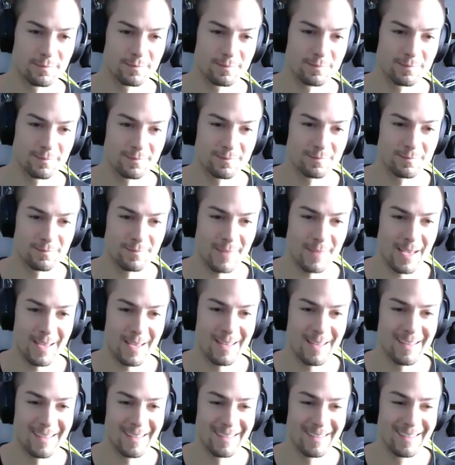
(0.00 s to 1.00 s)

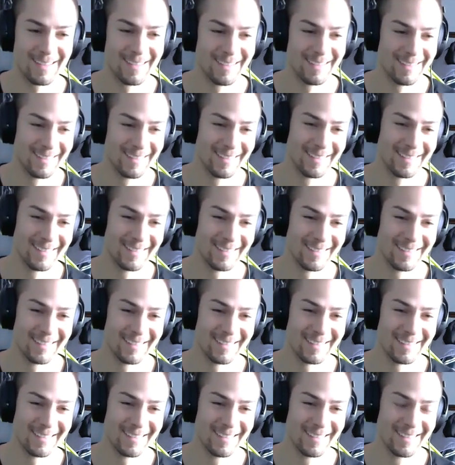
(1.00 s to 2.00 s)

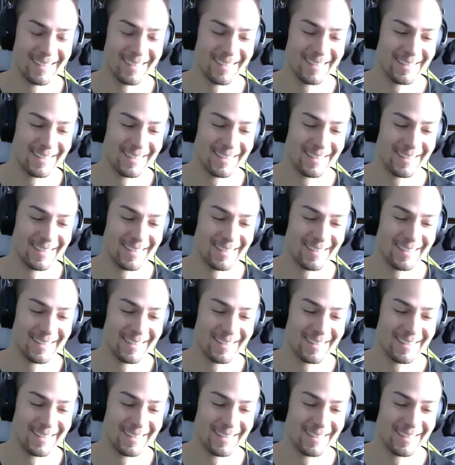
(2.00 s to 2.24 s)
[no speech]